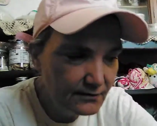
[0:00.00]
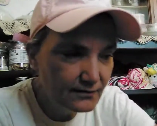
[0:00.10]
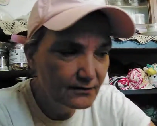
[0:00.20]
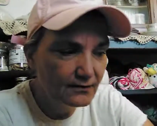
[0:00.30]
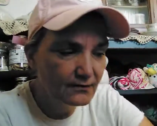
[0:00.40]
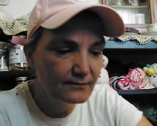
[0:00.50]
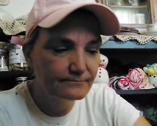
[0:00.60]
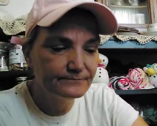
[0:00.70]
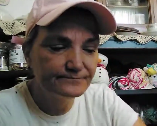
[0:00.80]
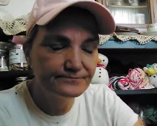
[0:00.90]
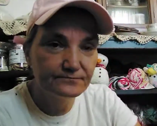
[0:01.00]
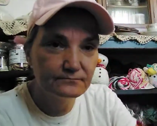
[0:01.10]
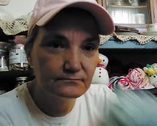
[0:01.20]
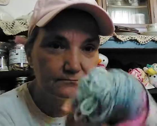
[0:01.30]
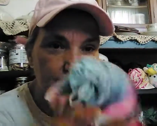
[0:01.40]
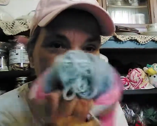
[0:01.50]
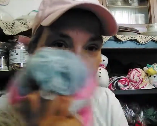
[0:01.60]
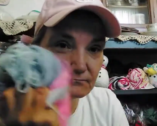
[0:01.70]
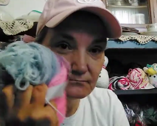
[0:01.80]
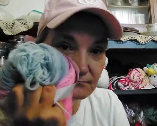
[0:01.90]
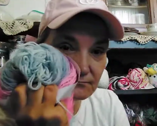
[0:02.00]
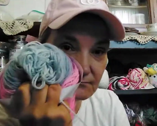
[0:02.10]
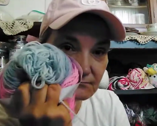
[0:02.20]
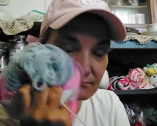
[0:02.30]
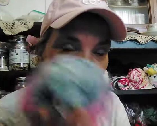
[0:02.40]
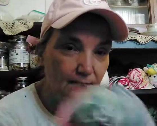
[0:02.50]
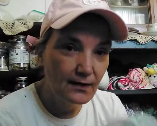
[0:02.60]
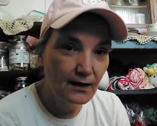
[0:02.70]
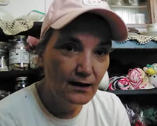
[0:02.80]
Nobody speaks.